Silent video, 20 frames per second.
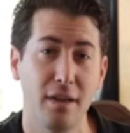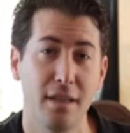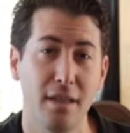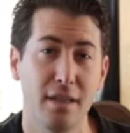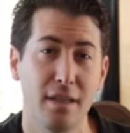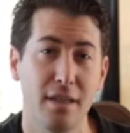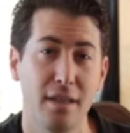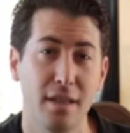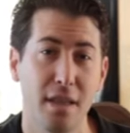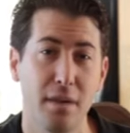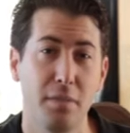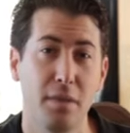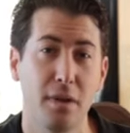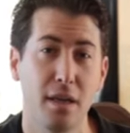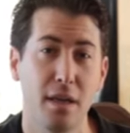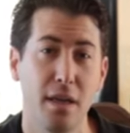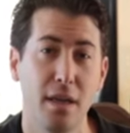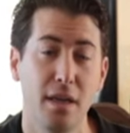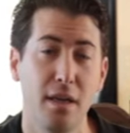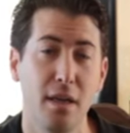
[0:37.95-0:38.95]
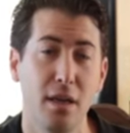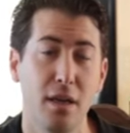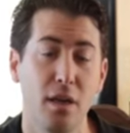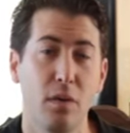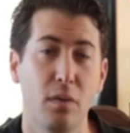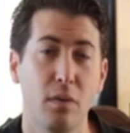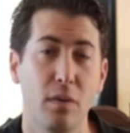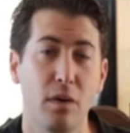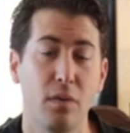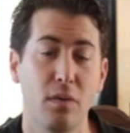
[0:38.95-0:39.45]
This is typically
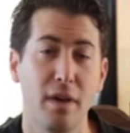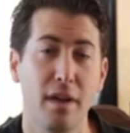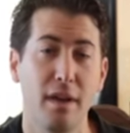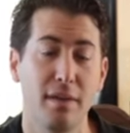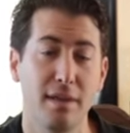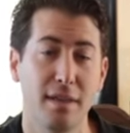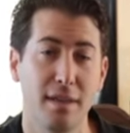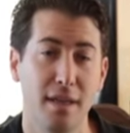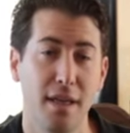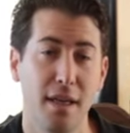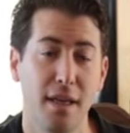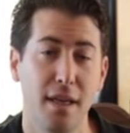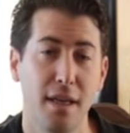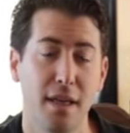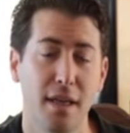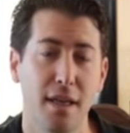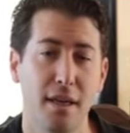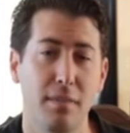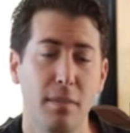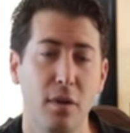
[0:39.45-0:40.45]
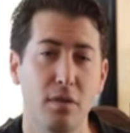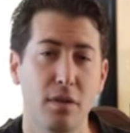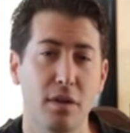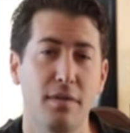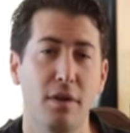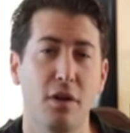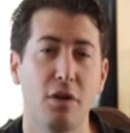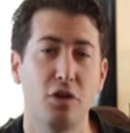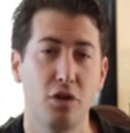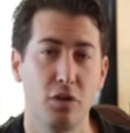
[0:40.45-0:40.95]
what we see in most
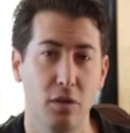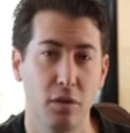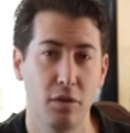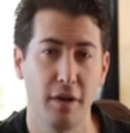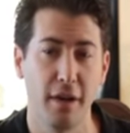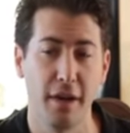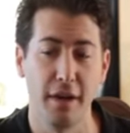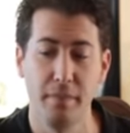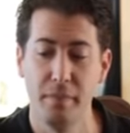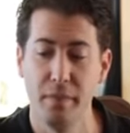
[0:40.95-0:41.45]
of our jewelry.